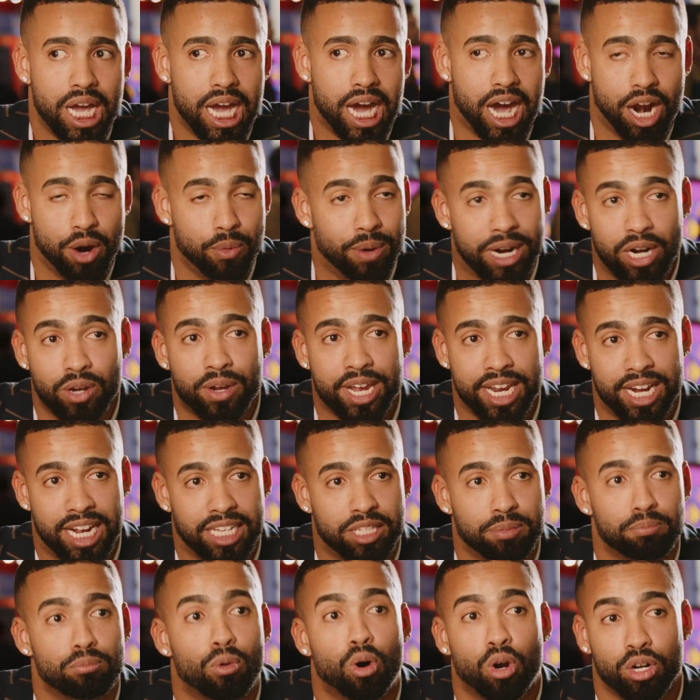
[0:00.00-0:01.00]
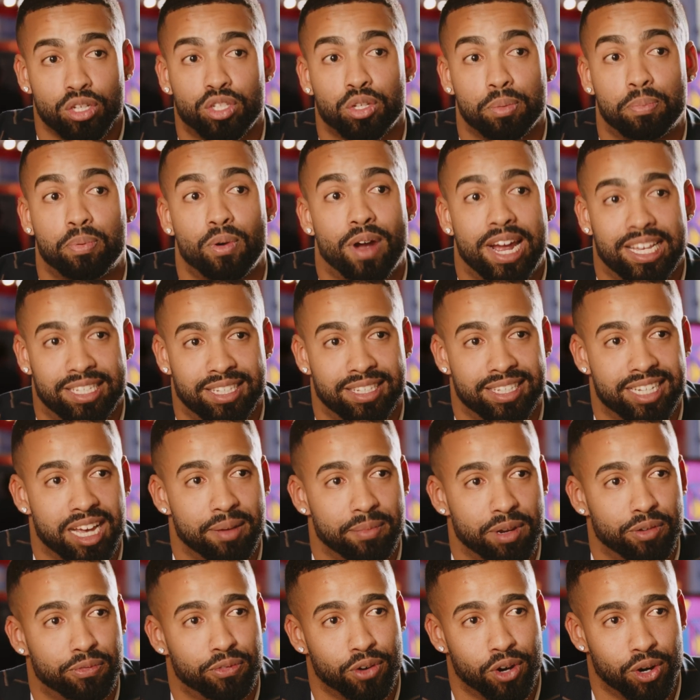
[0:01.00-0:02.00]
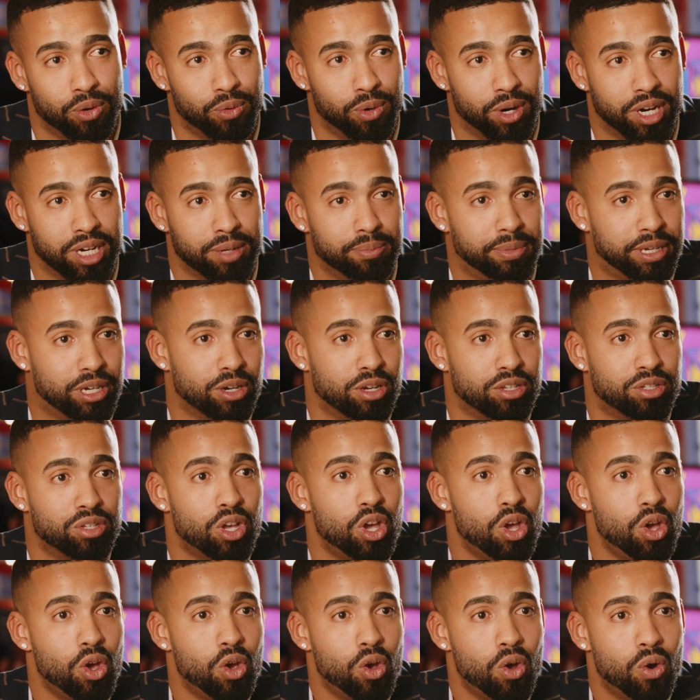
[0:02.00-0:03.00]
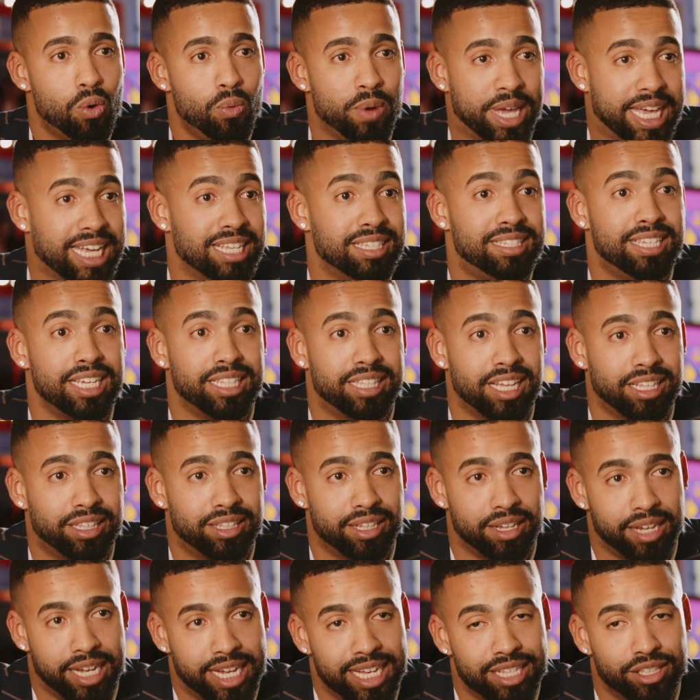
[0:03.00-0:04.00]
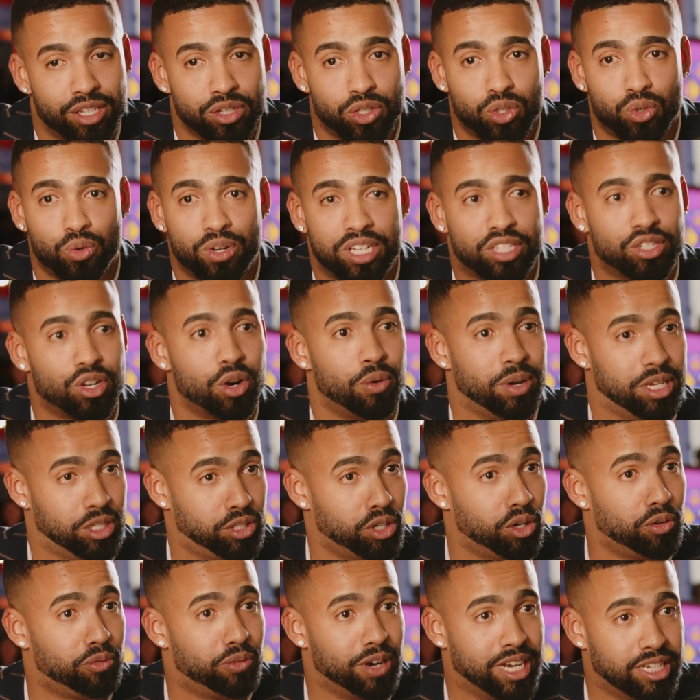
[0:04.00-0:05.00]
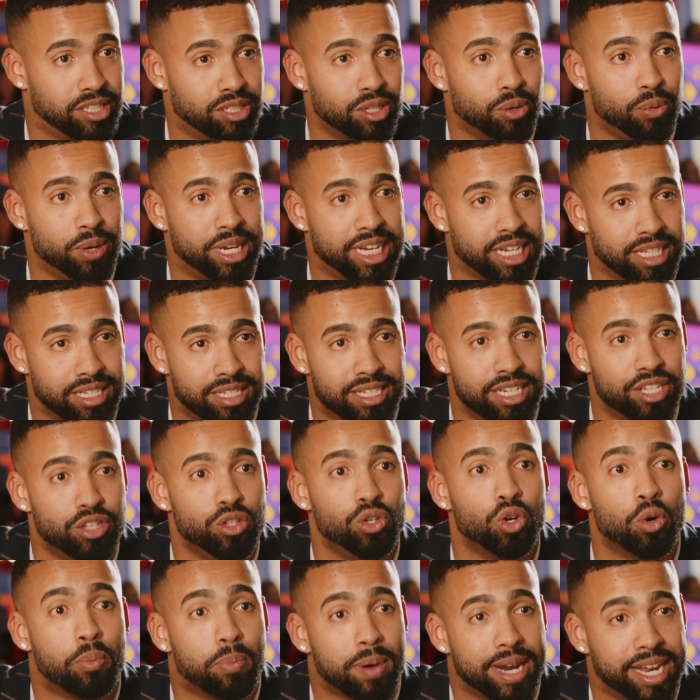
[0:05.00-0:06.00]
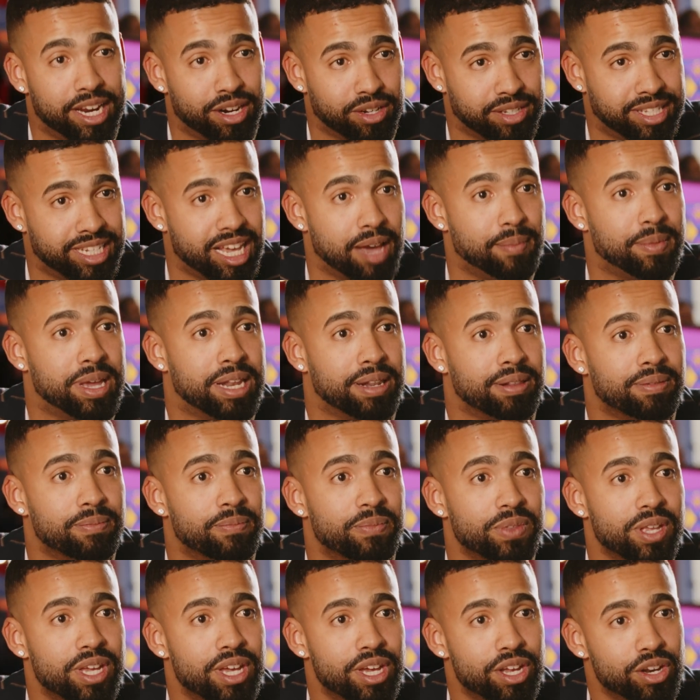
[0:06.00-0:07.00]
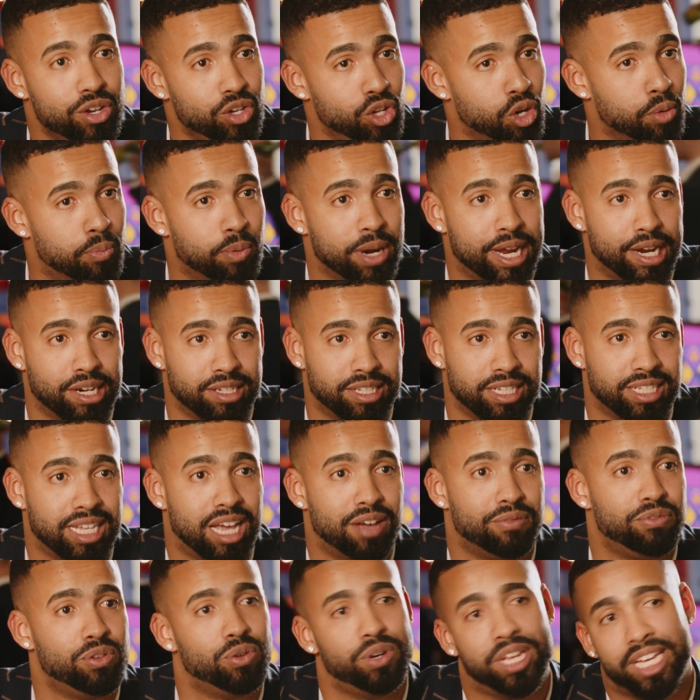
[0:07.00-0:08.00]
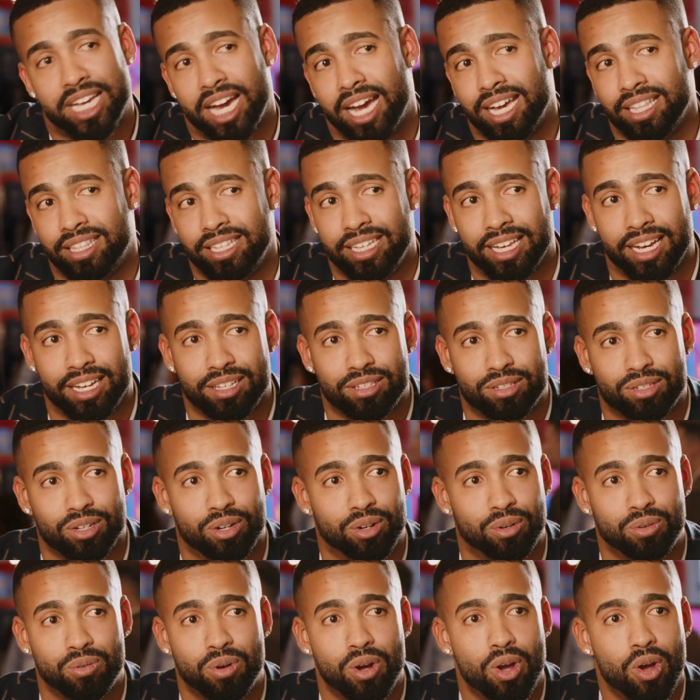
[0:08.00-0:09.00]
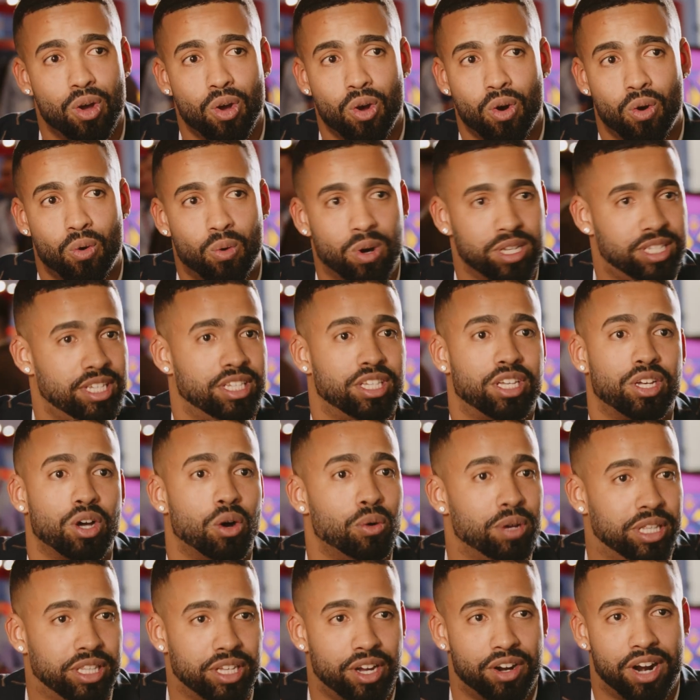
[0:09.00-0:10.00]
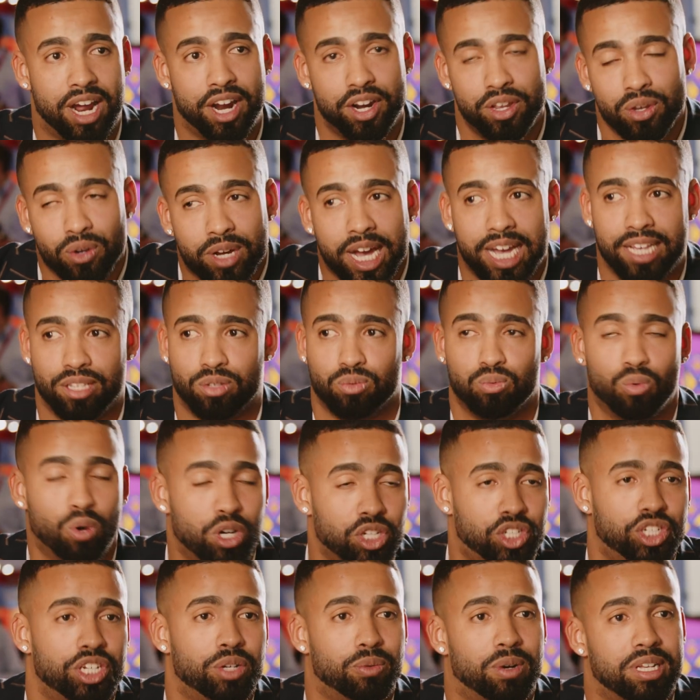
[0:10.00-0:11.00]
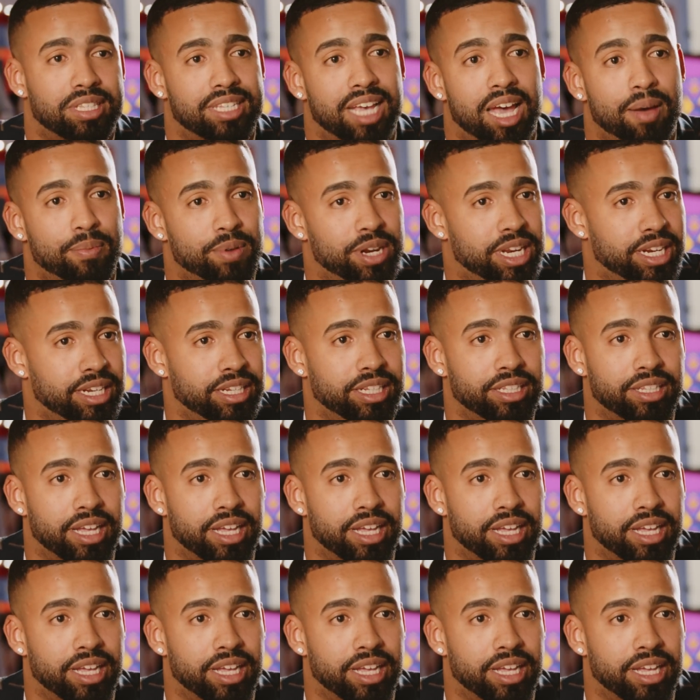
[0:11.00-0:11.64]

are we looking at more surprises coming forward? Because we can see that the industry is growing so fast, so we can see new players coming, new players that have unique ideas. So what is going there? Are you guys watching what's happening